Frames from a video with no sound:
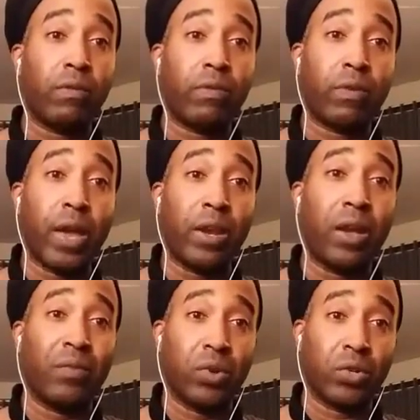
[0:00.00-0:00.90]
fret
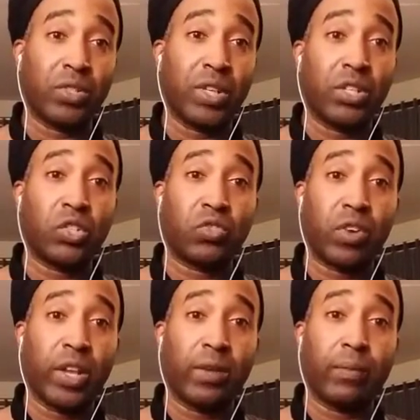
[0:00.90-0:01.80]
of your sixth string.